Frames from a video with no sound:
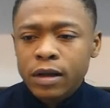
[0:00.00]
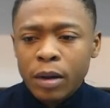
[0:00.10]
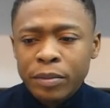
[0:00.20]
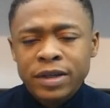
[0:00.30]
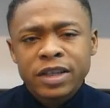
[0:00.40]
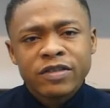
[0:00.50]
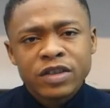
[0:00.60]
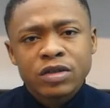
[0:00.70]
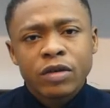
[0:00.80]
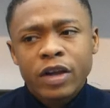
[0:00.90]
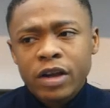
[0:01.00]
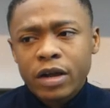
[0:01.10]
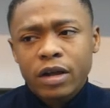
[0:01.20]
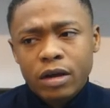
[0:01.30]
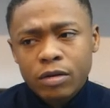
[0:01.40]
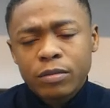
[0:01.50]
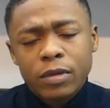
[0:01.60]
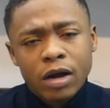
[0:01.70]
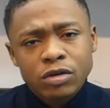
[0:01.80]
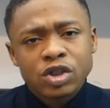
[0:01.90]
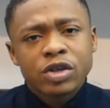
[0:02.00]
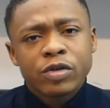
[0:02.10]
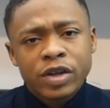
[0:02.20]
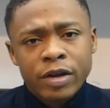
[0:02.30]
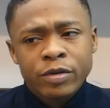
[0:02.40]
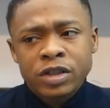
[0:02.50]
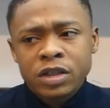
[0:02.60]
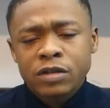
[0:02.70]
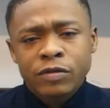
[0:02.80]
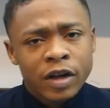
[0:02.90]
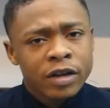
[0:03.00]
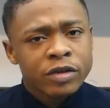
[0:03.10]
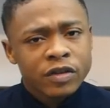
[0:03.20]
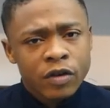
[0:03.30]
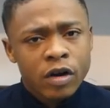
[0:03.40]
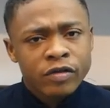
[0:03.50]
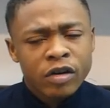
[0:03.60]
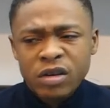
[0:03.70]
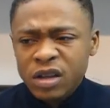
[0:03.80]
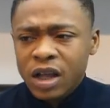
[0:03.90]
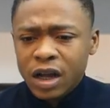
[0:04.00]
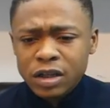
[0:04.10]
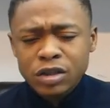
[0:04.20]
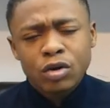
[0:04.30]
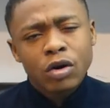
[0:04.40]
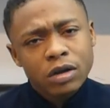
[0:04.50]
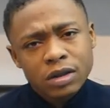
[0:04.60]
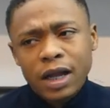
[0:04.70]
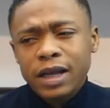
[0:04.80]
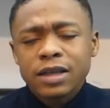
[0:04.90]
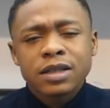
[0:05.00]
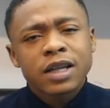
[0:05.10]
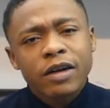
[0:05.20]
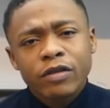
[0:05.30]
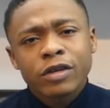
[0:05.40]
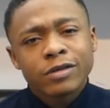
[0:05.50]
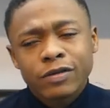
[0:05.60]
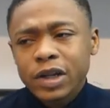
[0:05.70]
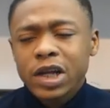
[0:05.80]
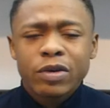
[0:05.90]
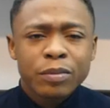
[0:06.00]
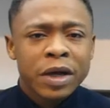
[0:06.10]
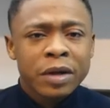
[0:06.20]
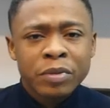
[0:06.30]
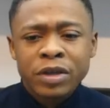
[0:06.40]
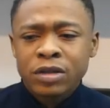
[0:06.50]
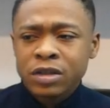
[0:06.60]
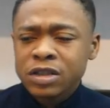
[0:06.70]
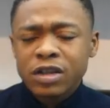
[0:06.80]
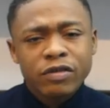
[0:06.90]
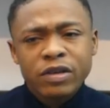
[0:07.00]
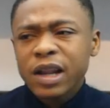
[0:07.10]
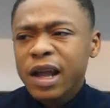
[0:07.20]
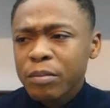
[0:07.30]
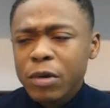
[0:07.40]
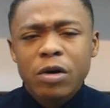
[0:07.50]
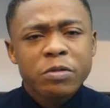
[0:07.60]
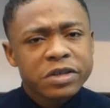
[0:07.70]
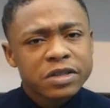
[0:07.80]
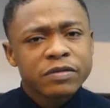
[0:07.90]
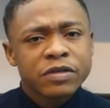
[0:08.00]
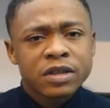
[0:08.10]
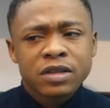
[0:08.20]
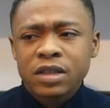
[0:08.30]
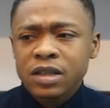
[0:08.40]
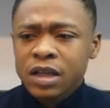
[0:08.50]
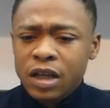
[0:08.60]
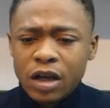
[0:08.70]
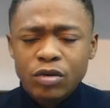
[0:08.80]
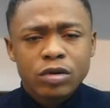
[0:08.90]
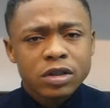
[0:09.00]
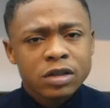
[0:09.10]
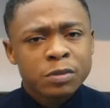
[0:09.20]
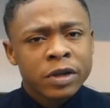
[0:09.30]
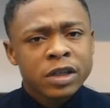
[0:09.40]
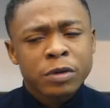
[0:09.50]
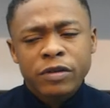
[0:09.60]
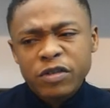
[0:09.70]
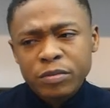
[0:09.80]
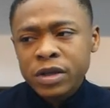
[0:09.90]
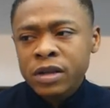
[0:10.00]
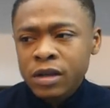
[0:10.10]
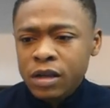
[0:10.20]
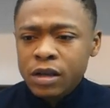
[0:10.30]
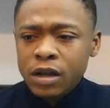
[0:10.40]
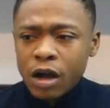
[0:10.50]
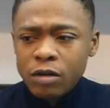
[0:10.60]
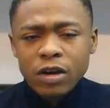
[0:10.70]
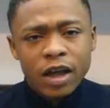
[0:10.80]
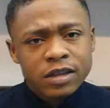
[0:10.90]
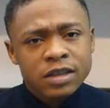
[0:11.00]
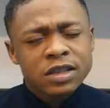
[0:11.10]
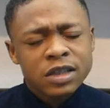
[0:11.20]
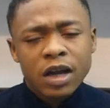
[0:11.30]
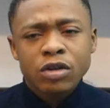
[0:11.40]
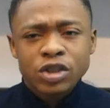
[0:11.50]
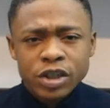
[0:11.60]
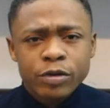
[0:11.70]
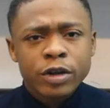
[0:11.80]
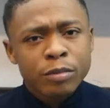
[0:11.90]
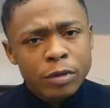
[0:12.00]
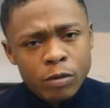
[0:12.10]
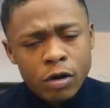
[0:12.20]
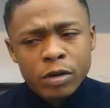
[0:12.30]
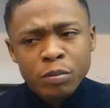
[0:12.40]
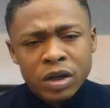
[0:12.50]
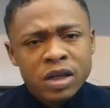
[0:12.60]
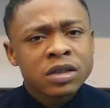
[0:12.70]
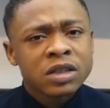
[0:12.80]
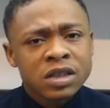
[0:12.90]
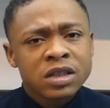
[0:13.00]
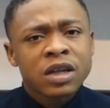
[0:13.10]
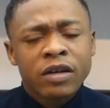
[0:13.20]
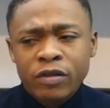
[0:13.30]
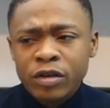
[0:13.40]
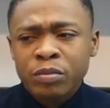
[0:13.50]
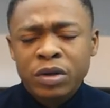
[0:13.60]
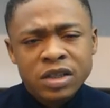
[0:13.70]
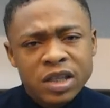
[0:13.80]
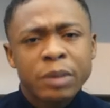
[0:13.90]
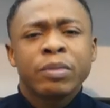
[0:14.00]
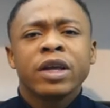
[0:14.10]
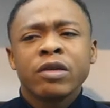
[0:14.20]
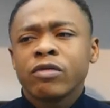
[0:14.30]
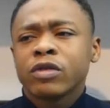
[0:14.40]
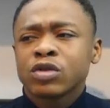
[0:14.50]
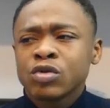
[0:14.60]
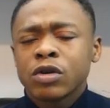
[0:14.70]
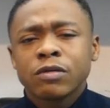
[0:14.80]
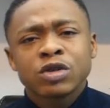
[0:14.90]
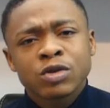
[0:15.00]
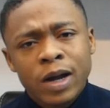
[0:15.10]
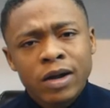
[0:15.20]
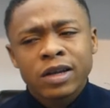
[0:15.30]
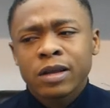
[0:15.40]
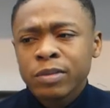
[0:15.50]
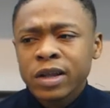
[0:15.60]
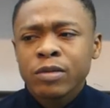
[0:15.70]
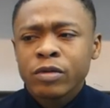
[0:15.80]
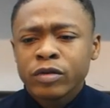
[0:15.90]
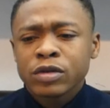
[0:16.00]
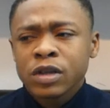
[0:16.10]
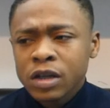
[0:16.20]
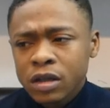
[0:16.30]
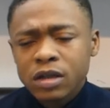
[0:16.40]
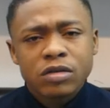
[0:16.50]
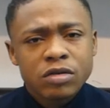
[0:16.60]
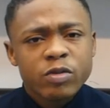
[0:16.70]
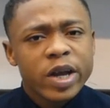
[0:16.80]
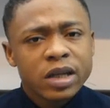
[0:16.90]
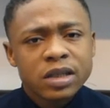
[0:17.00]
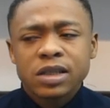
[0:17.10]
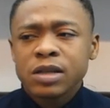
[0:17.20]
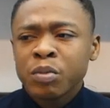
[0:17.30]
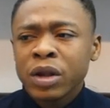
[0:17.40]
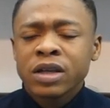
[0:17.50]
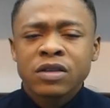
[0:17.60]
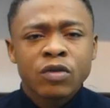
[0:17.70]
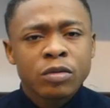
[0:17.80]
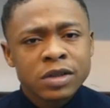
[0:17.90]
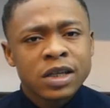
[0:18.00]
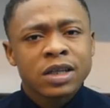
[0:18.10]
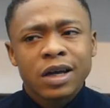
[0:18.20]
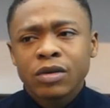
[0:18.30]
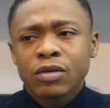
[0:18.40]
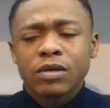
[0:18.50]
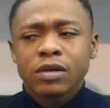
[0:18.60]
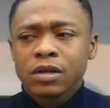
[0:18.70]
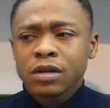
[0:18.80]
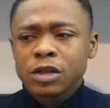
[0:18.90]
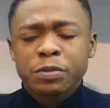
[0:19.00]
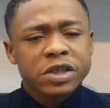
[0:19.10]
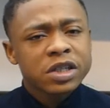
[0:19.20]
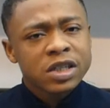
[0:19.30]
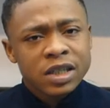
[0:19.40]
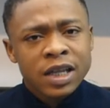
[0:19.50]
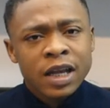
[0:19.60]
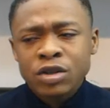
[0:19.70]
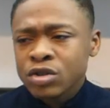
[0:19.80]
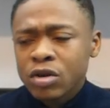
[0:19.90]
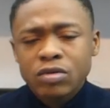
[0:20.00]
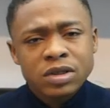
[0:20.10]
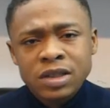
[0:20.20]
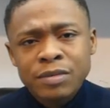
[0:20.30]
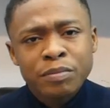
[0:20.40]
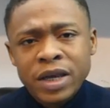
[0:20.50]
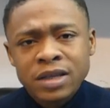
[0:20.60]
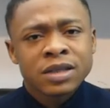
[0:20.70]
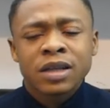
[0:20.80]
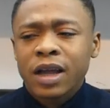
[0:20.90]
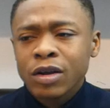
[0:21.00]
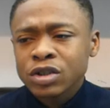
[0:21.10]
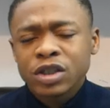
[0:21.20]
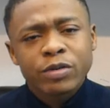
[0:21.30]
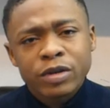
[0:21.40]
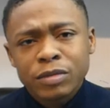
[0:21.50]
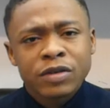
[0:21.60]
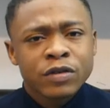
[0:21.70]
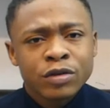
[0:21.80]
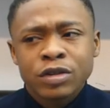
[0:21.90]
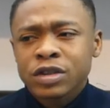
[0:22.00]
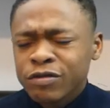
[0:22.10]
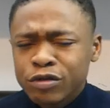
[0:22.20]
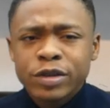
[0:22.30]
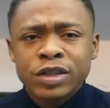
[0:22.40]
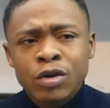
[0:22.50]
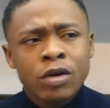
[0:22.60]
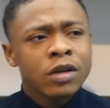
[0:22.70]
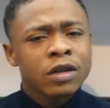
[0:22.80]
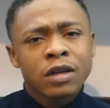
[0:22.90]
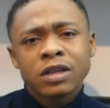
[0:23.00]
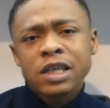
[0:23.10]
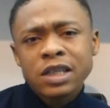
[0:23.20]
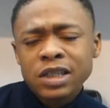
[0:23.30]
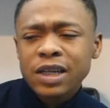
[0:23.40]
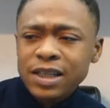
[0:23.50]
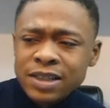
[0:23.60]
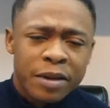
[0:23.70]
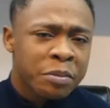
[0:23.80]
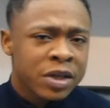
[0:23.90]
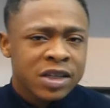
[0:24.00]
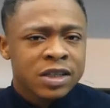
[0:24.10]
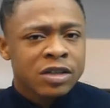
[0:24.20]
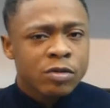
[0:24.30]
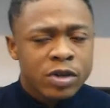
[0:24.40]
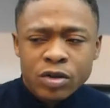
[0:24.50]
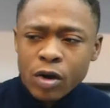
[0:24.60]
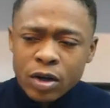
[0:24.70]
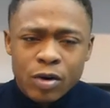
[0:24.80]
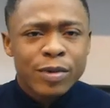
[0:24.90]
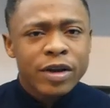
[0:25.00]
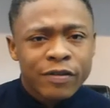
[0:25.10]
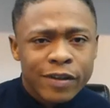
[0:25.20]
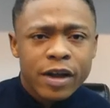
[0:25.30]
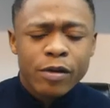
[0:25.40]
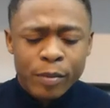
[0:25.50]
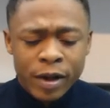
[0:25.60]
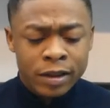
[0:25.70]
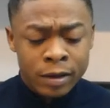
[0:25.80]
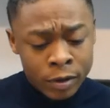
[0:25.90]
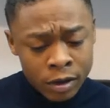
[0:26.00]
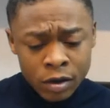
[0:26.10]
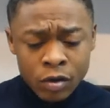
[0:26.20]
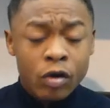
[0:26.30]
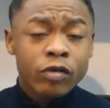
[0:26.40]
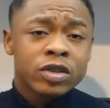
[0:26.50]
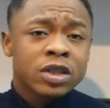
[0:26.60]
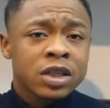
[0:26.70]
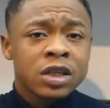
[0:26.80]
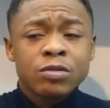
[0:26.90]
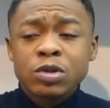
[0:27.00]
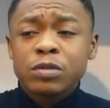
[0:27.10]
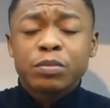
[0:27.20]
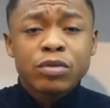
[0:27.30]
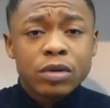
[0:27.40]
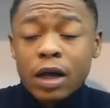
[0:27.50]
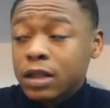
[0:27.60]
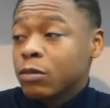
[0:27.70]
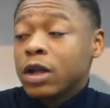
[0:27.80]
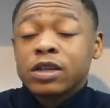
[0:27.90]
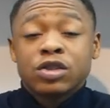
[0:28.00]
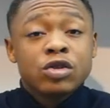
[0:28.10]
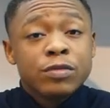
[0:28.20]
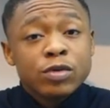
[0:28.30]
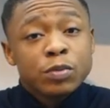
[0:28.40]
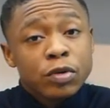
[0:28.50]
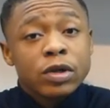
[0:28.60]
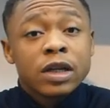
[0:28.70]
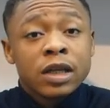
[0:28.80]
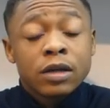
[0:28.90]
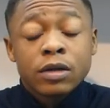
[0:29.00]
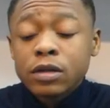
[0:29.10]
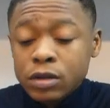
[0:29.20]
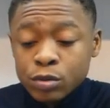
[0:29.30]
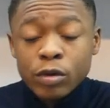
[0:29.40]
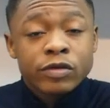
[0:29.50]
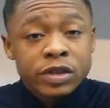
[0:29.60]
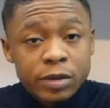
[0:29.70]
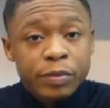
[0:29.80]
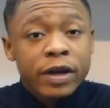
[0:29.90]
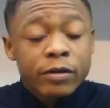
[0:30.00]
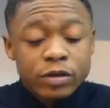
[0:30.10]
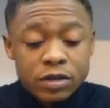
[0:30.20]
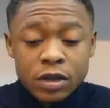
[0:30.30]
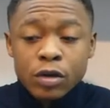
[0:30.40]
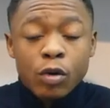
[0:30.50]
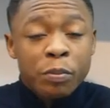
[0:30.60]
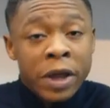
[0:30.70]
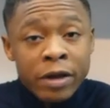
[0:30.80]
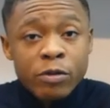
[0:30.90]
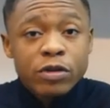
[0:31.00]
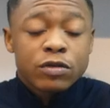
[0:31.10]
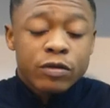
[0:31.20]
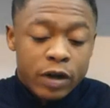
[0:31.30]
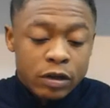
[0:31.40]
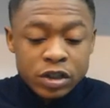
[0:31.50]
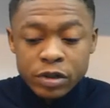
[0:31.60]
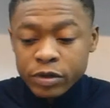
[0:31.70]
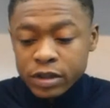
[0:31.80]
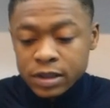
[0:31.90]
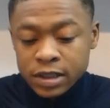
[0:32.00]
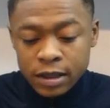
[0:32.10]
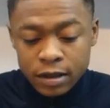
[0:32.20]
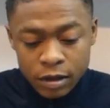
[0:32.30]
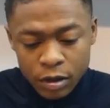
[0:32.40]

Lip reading: I believe he's of Algerian heritage via his father. And he's got that East African flair, in my opinion. He's nothing like Mahrez and things and all of these players. But for me, I'd like to see Algerian and Moroccan players and Eastern African players. They play with a sort of swagger. They play with us. You rarely see players from there that are not, especially the attackers. You don't see basic Algerian midfielders. They've always got decent at set pieces. They've always got a little bit of flair about them. And obviously he wasn't born, I assume he was born in England to obviously parent of Algerian descent.